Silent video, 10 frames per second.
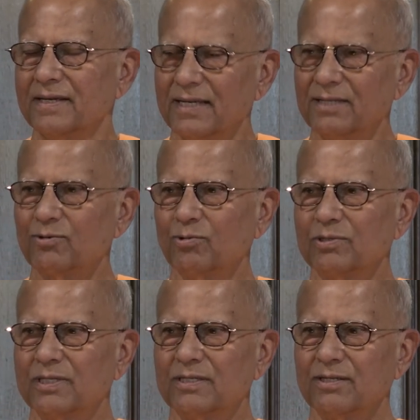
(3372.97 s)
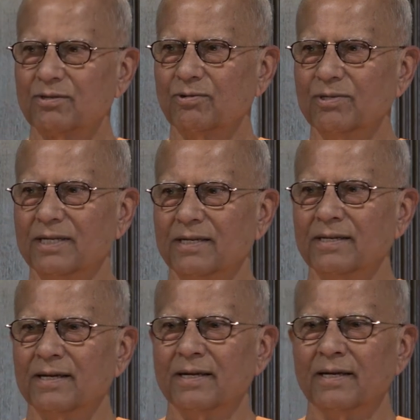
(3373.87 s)
he told this story.
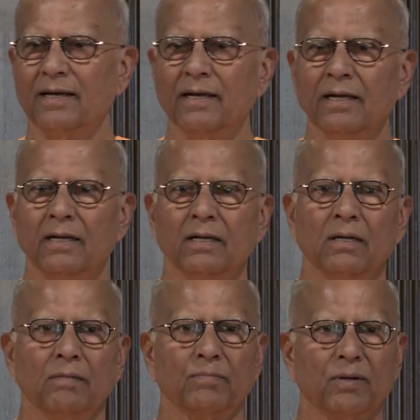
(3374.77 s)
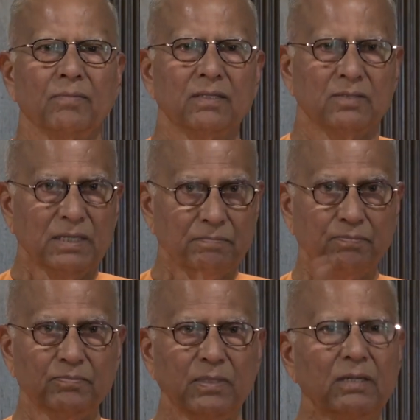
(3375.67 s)
Brahma, he,
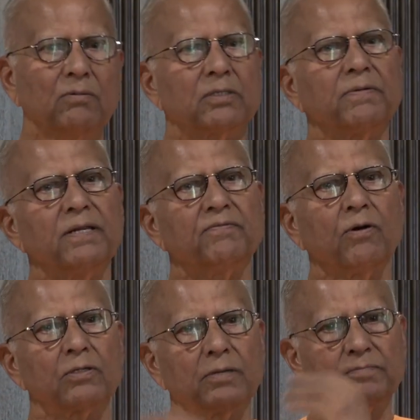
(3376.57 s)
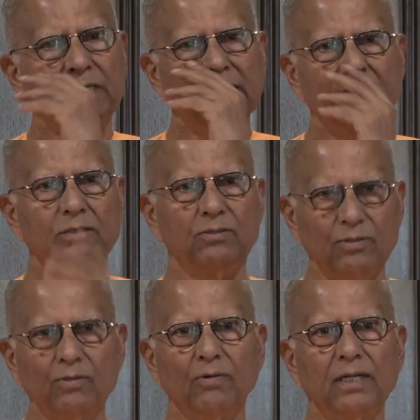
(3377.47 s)
he was very fond of trees. Do
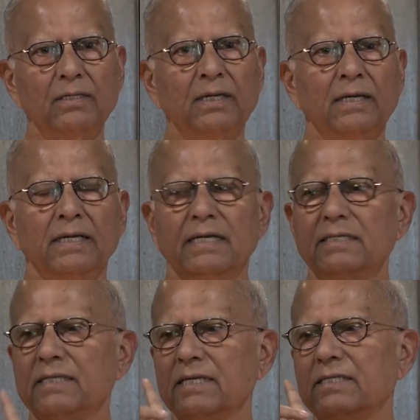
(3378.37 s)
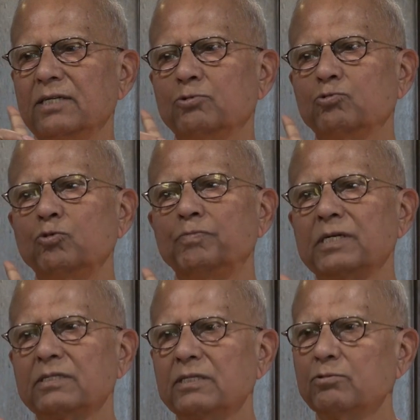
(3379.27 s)
you know what? He said these two
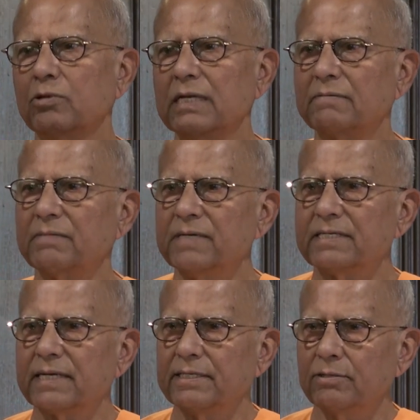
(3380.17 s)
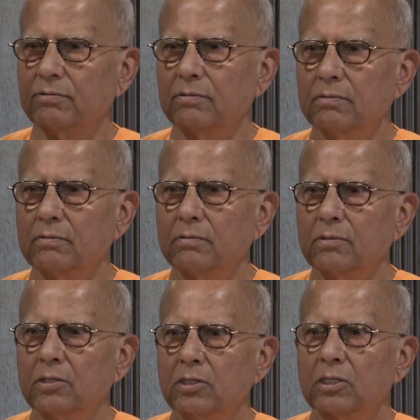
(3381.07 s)
persons will never betray you,
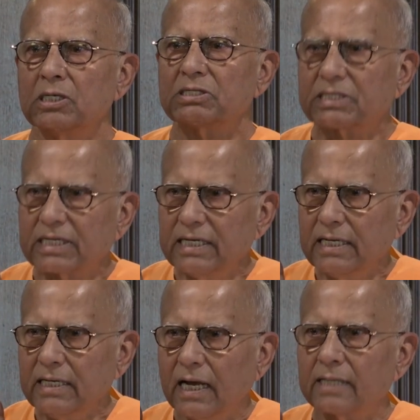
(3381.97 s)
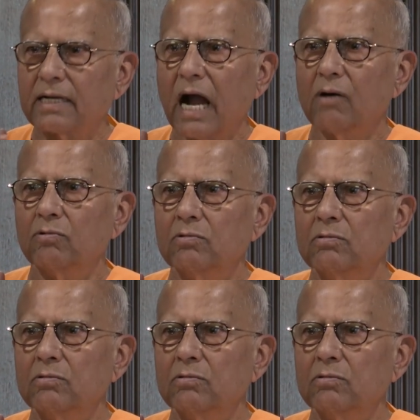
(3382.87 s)
tree and cow.